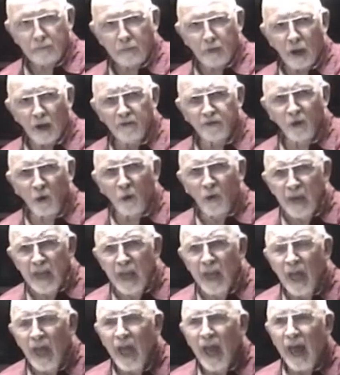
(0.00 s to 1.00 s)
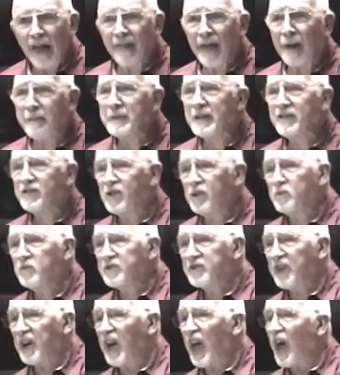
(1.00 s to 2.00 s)
So and that means he was
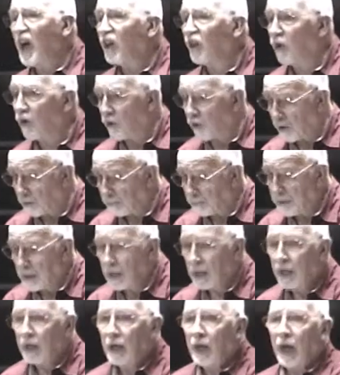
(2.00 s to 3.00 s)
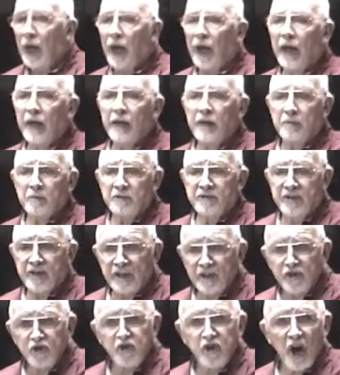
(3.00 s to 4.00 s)
an elder. And it was
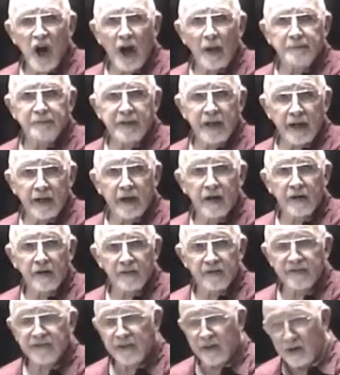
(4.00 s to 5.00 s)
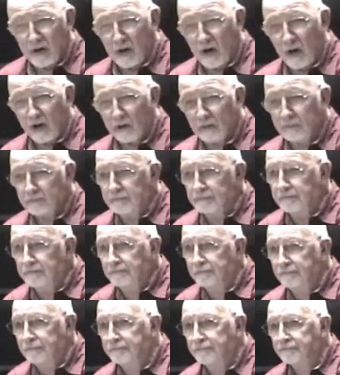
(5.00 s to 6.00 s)
his job to take care of the synagogue.
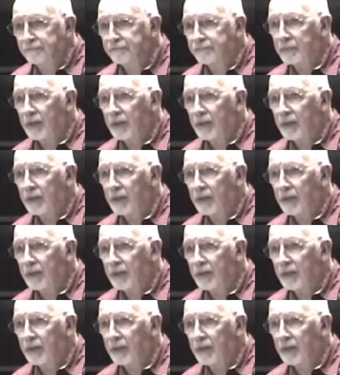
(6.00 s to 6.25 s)
You